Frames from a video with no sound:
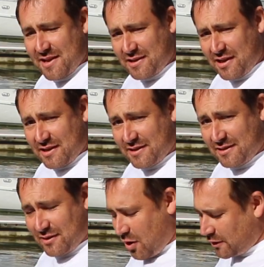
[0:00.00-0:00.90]
So
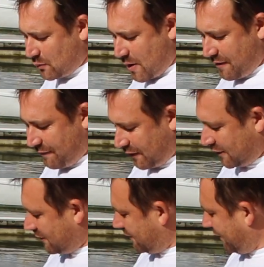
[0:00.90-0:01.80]
there's lots of ways to
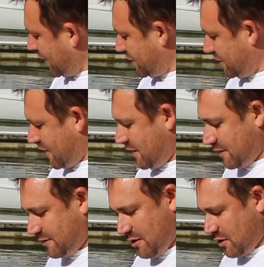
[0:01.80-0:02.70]
fillet fish and
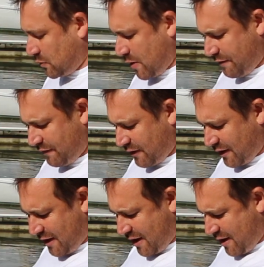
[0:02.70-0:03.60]
there's lots of ways to
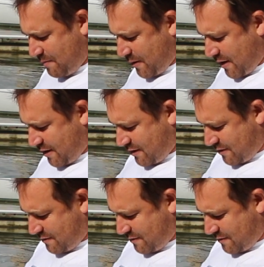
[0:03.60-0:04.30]
fillet a kingi, but